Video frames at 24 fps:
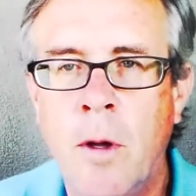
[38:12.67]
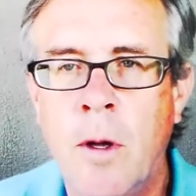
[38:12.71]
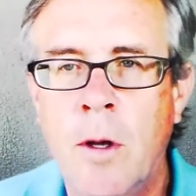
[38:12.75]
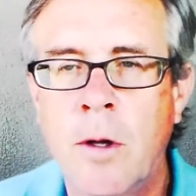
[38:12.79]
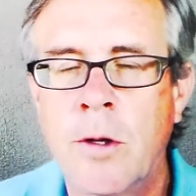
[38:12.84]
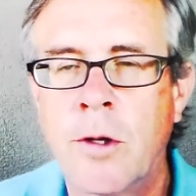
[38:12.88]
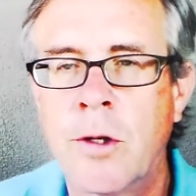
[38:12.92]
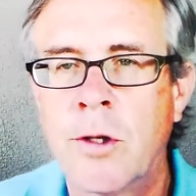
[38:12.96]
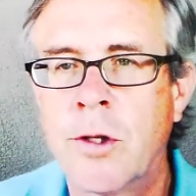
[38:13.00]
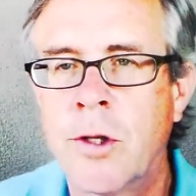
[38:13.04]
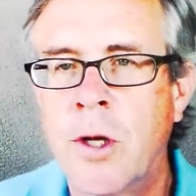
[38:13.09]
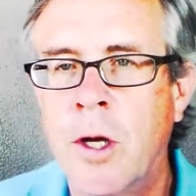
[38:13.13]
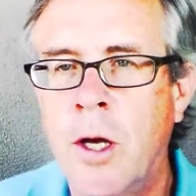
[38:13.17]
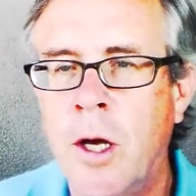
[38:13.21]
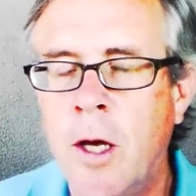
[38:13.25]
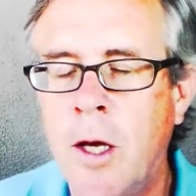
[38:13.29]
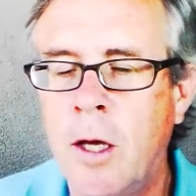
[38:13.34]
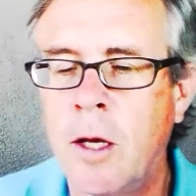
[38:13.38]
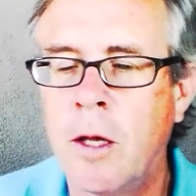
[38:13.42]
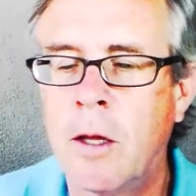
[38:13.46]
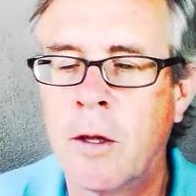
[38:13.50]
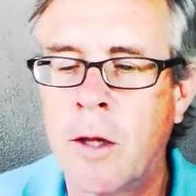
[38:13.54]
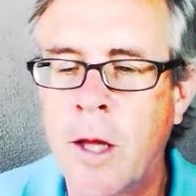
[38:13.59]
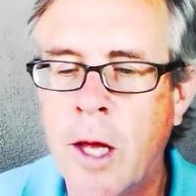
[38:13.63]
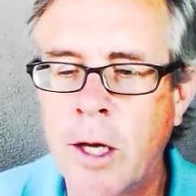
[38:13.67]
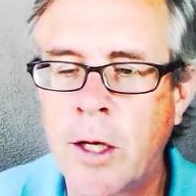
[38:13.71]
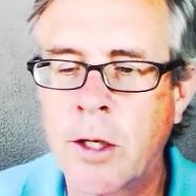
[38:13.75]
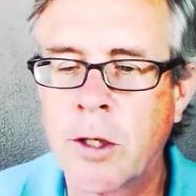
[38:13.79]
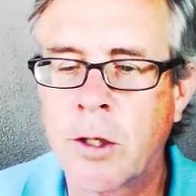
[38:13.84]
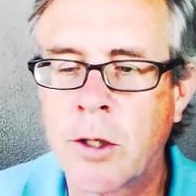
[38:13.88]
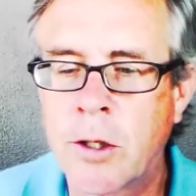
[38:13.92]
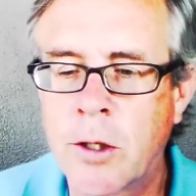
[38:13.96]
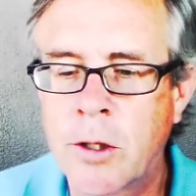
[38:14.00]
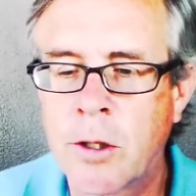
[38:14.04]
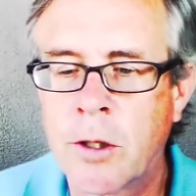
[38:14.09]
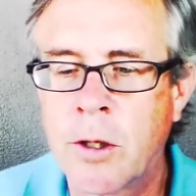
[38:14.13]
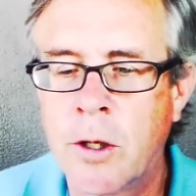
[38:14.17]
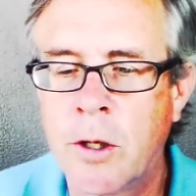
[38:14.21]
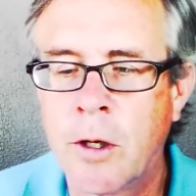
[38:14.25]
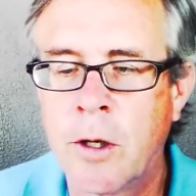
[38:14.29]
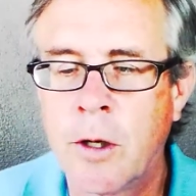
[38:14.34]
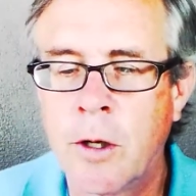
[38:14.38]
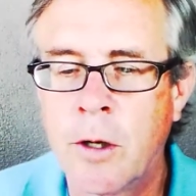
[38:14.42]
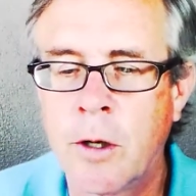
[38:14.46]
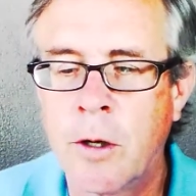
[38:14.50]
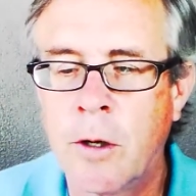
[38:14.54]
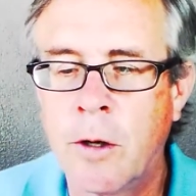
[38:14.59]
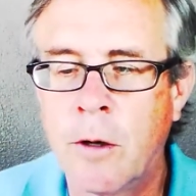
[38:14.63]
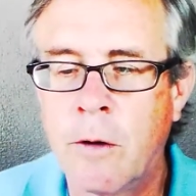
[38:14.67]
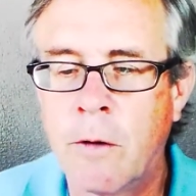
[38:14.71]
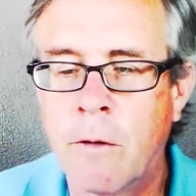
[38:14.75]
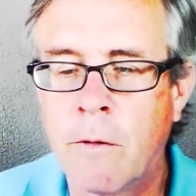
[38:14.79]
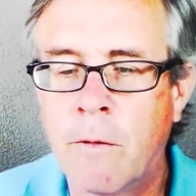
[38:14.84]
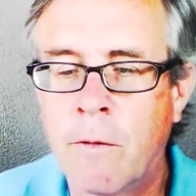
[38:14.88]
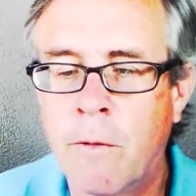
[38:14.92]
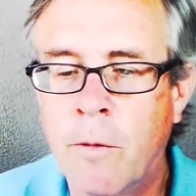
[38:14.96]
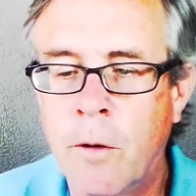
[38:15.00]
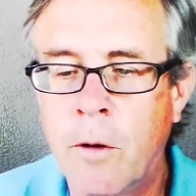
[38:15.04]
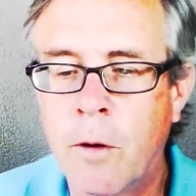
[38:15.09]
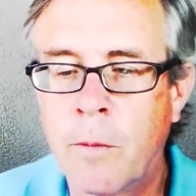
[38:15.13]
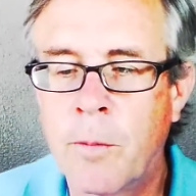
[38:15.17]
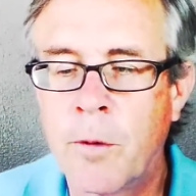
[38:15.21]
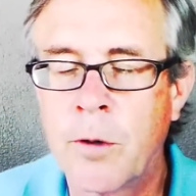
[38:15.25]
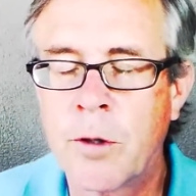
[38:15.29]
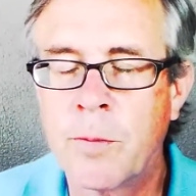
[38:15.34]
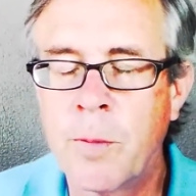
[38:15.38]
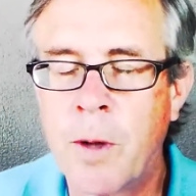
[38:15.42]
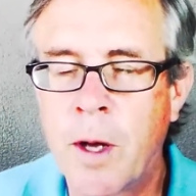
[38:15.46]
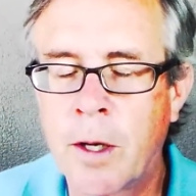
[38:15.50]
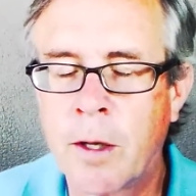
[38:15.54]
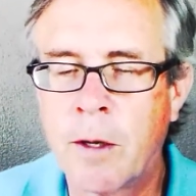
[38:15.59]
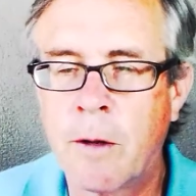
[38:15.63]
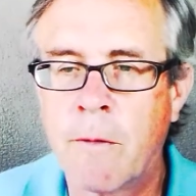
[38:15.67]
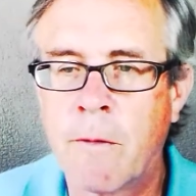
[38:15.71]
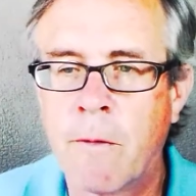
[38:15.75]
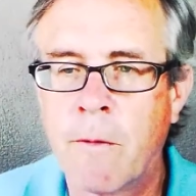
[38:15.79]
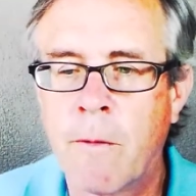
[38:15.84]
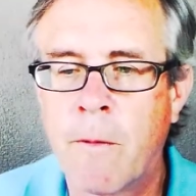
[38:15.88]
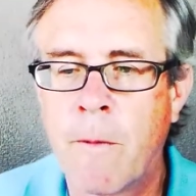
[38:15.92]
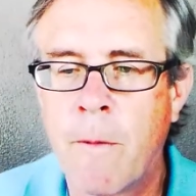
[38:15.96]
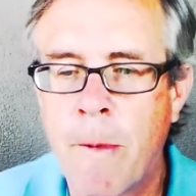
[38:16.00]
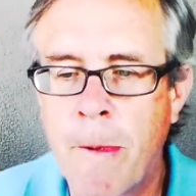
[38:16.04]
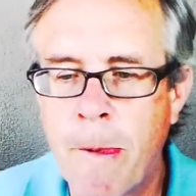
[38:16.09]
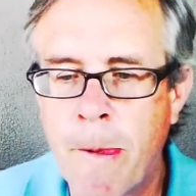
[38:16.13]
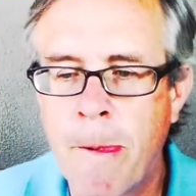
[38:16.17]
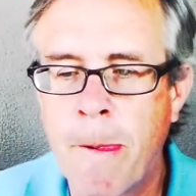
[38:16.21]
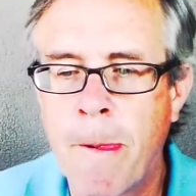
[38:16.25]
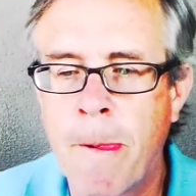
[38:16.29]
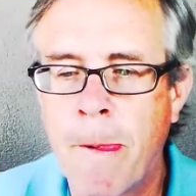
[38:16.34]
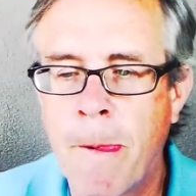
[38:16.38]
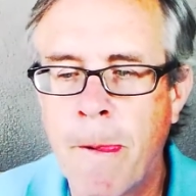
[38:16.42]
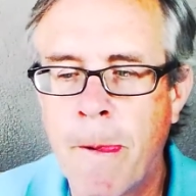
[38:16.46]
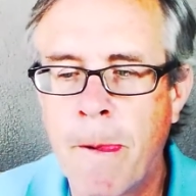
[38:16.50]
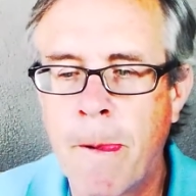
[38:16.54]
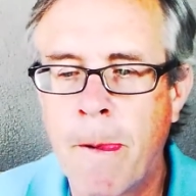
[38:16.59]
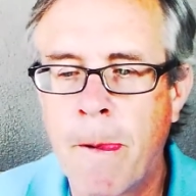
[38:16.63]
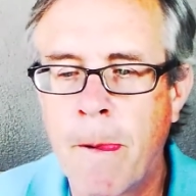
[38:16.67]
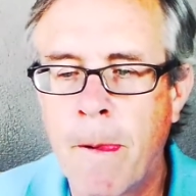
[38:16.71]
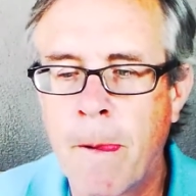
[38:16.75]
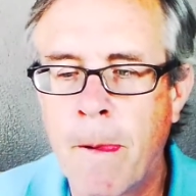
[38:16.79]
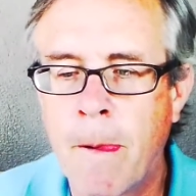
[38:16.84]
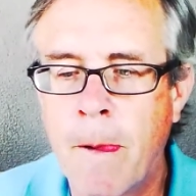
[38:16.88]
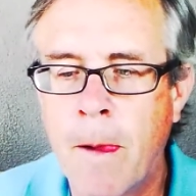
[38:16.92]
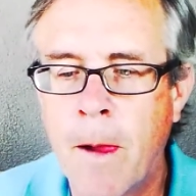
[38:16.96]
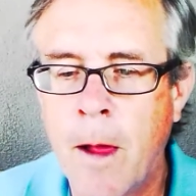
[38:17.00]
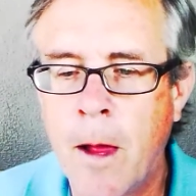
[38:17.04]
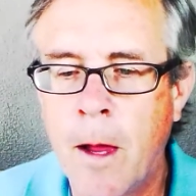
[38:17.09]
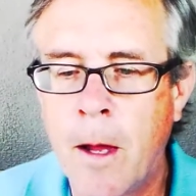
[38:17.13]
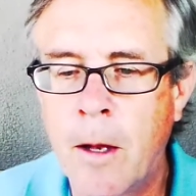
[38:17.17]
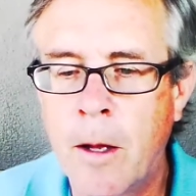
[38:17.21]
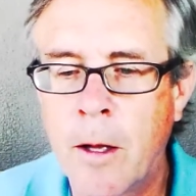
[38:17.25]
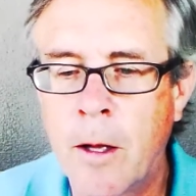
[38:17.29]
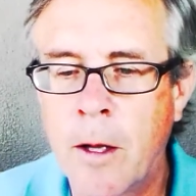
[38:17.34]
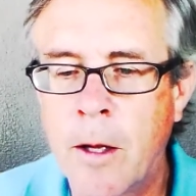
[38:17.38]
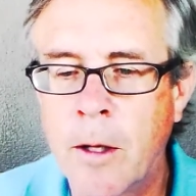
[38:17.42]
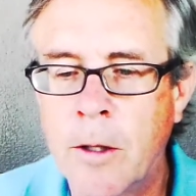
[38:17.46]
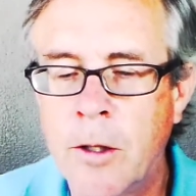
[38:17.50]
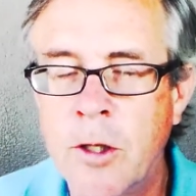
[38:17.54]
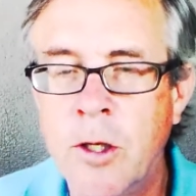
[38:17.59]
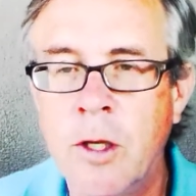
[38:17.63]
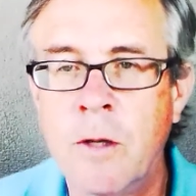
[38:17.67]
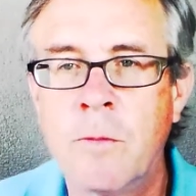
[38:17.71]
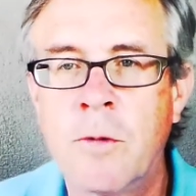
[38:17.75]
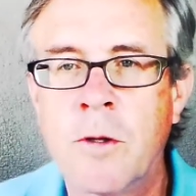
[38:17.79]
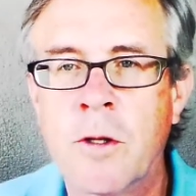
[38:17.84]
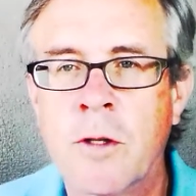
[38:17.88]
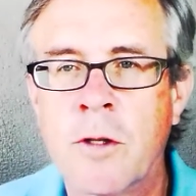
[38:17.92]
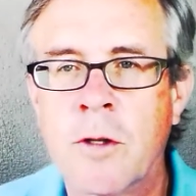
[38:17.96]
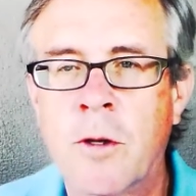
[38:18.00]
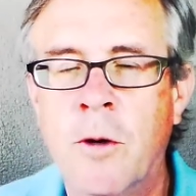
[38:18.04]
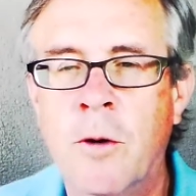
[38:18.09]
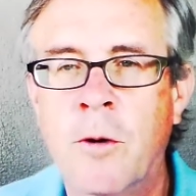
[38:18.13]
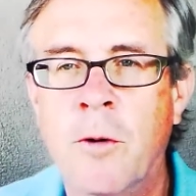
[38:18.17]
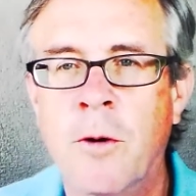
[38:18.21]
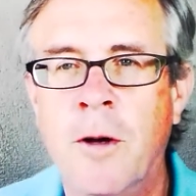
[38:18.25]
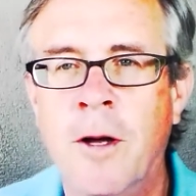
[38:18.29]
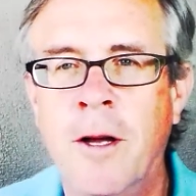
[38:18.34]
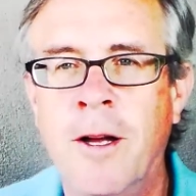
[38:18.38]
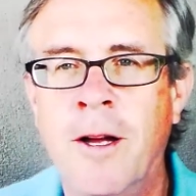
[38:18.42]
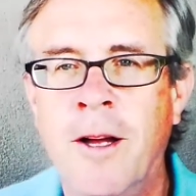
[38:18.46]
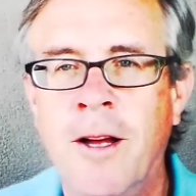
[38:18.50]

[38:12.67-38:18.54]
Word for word: You know, I just say, hey, thanks for the perspective. And uh, it seems as though